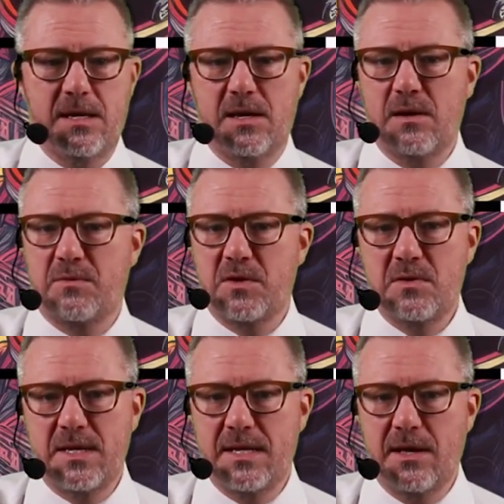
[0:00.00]
If
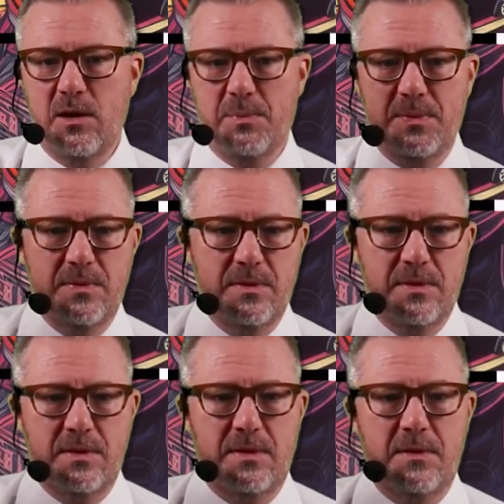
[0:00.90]
you need help
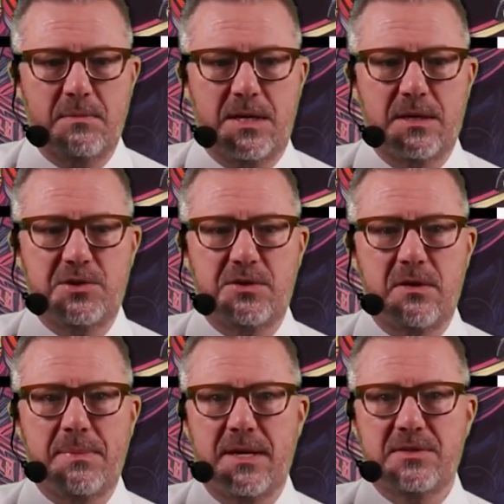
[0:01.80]
because
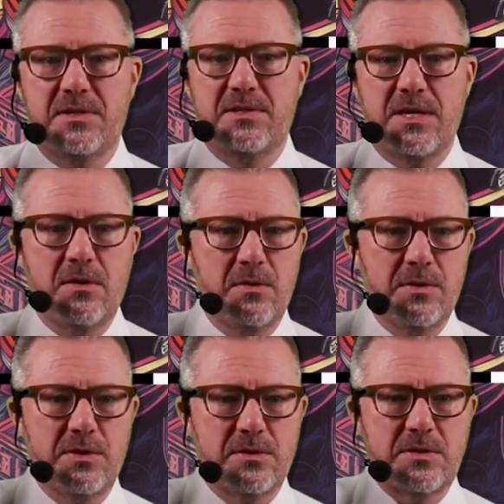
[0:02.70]
you're about to
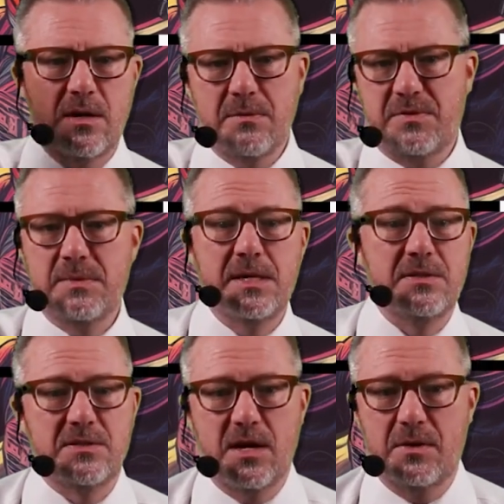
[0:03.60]
sell your startup for
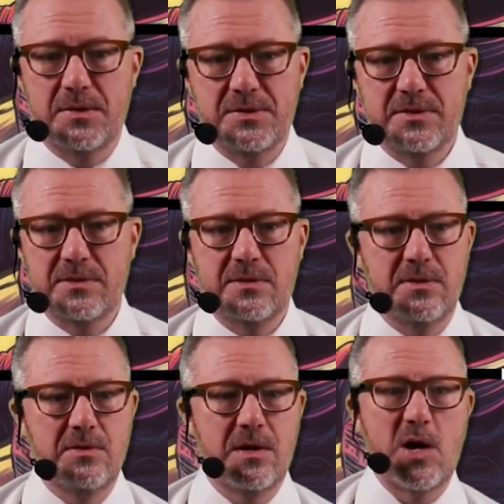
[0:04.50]
millions of dollars,
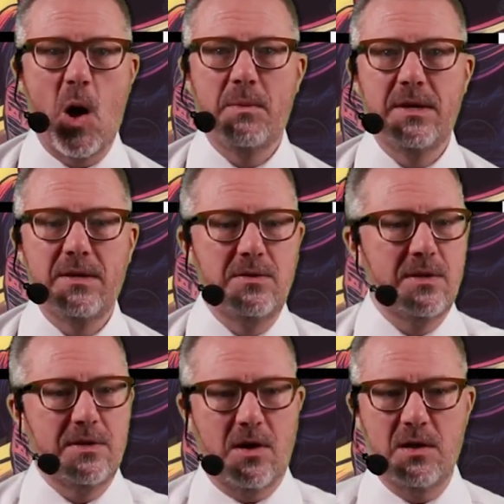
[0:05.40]
you can call me.
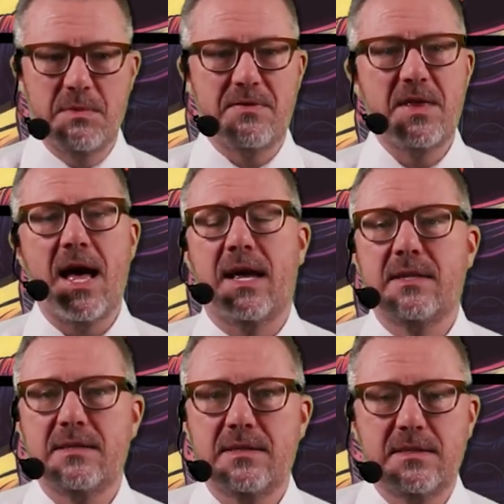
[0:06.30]
You can call on me for
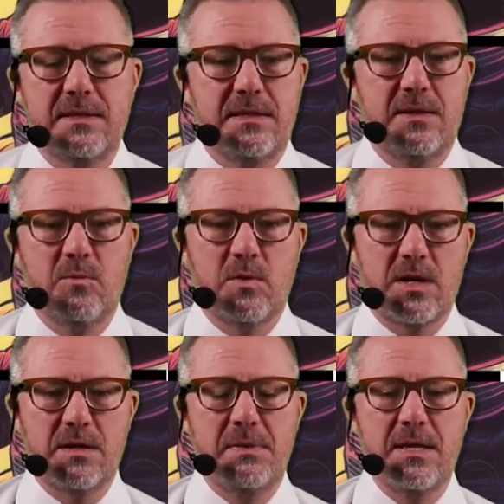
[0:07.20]
that.
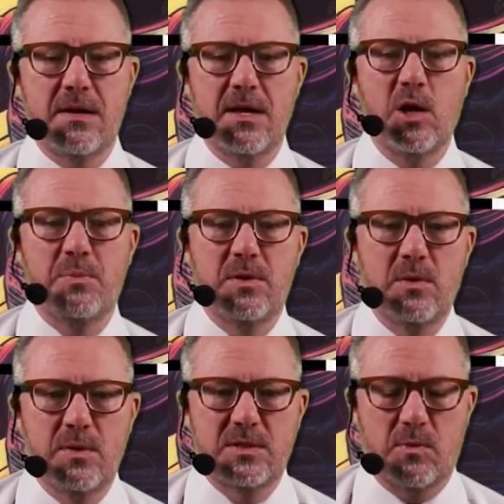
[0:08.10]
We're going to be there to help
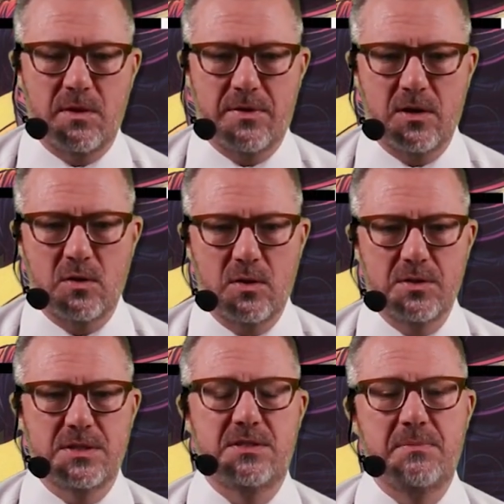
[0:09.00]
you. It's one of our
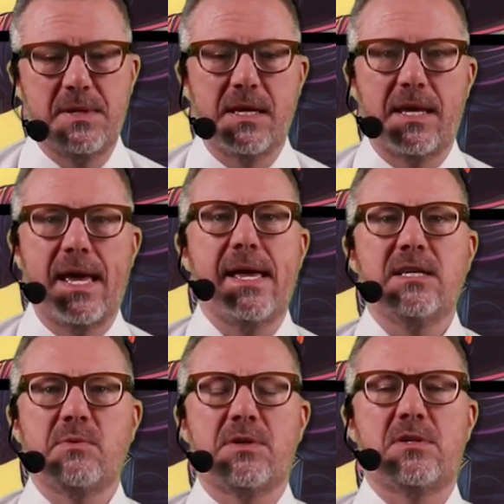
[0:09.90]
goals is to be
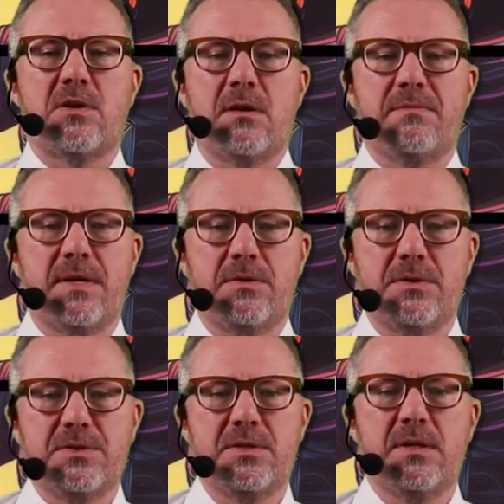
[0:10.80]
engaged with our startup
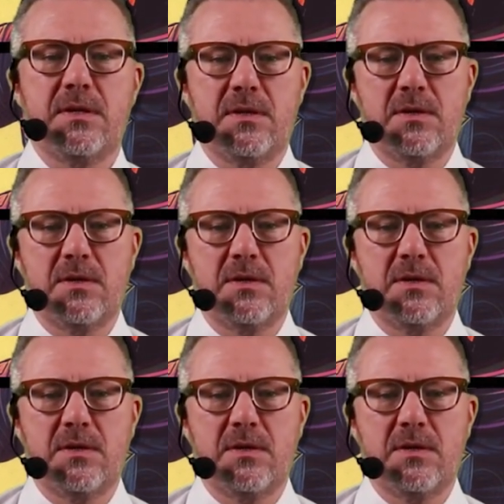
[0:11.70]
founders